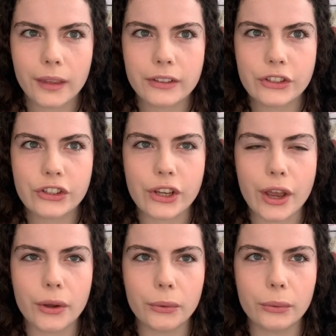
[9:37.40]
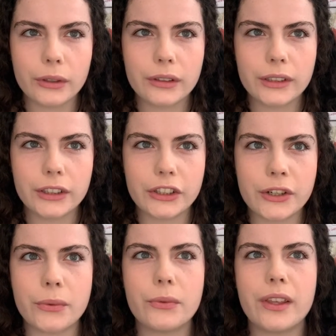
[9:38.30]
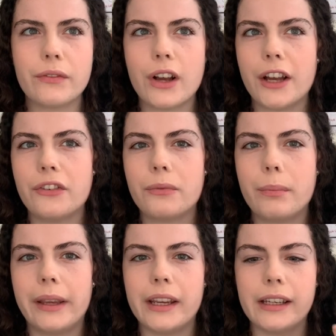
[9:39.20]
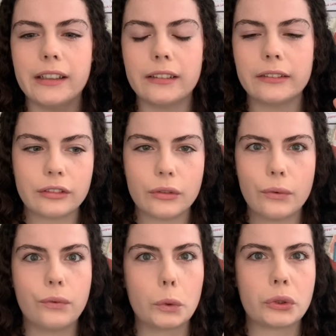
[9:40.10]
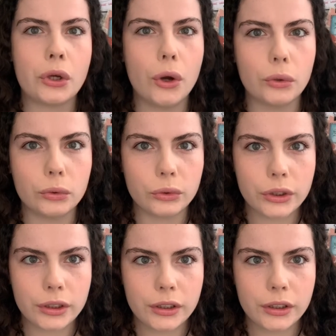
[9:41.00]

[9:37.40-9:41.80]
So, you know, they've kind of been foretold,